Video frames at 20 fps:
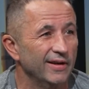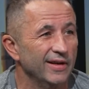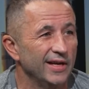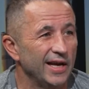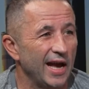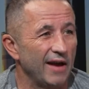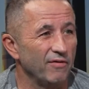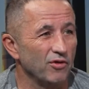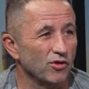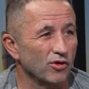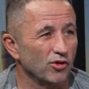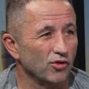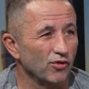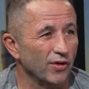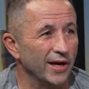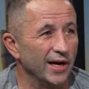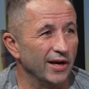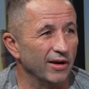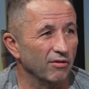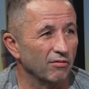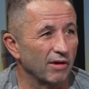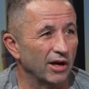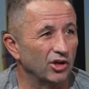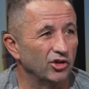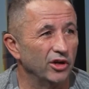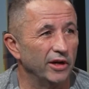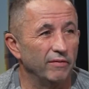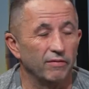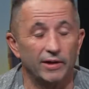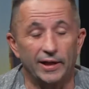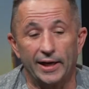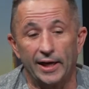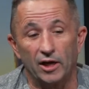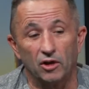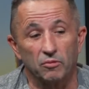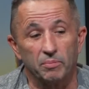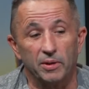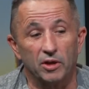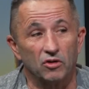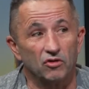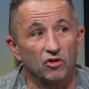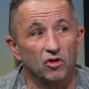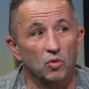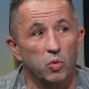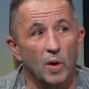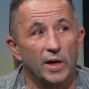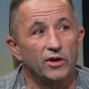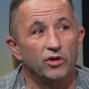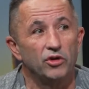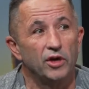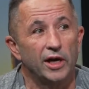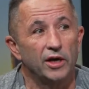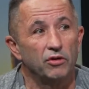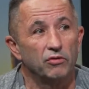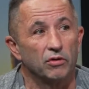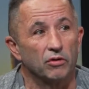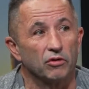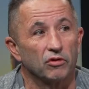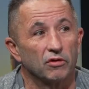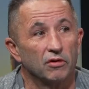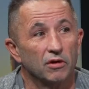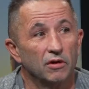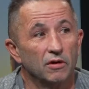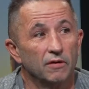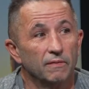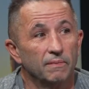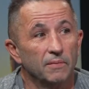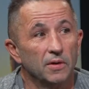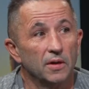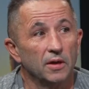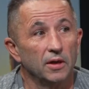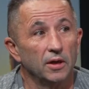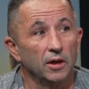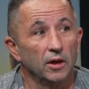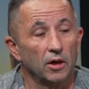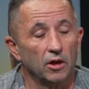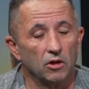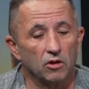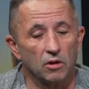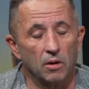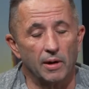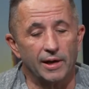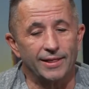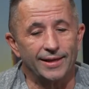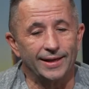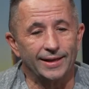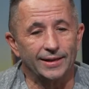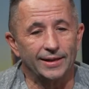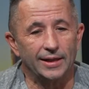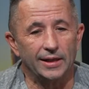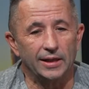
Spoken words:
have your adrenaline rush and everything else, but it's just way too dangerous. So I think that,